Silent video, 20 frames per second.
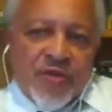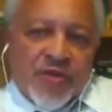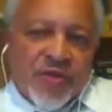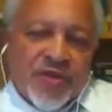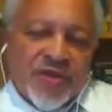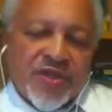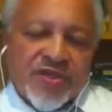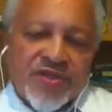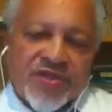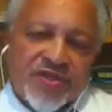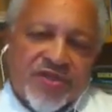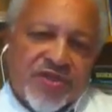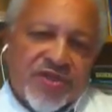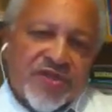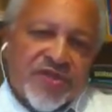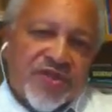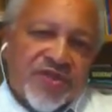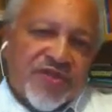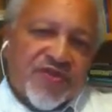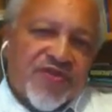couldn't
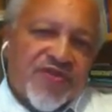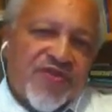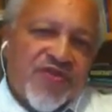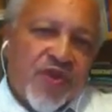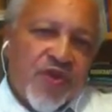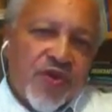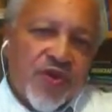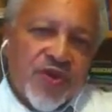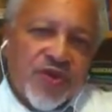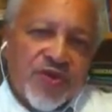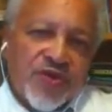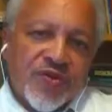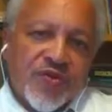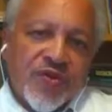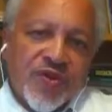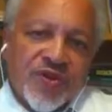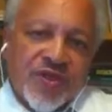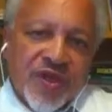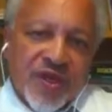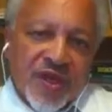necessarily afford
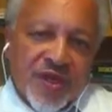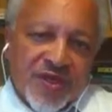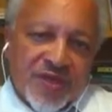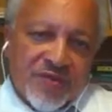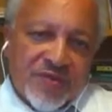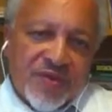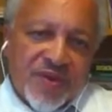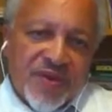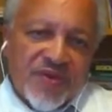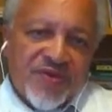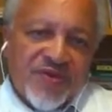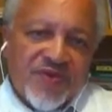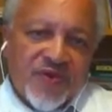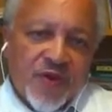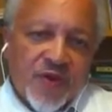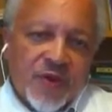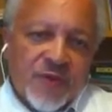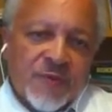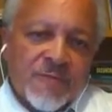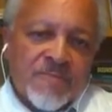what they had to pay
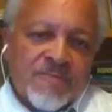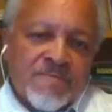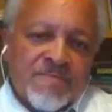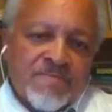for.